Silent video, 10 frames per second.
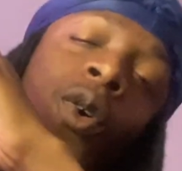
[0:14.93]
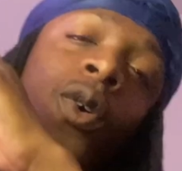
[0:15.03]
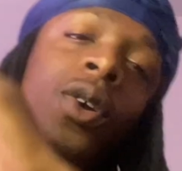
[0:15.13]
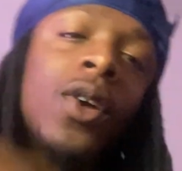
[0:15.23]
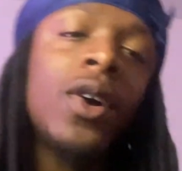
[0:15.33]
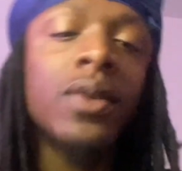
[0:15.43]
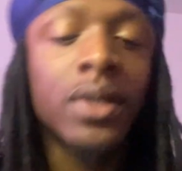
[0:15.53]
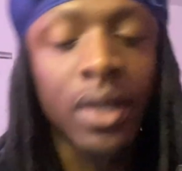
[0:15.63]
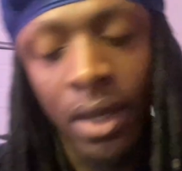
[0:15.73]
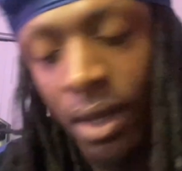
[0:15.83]
You know what I'm
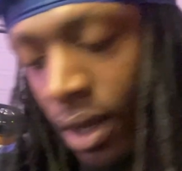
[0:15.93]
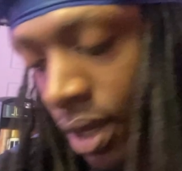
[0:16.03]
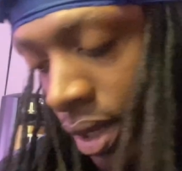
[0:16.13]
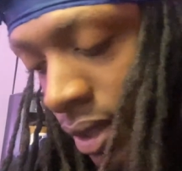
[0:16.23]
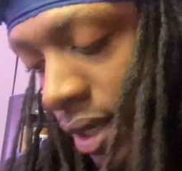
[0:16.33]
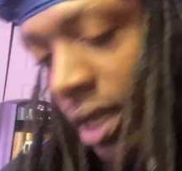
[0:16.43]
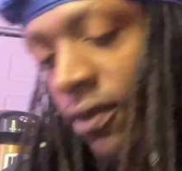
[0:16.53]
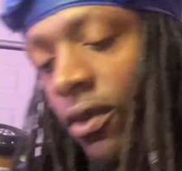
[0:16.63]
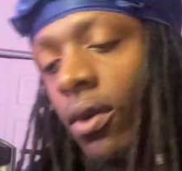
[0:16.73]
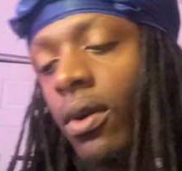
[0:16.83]
saying? Today's video,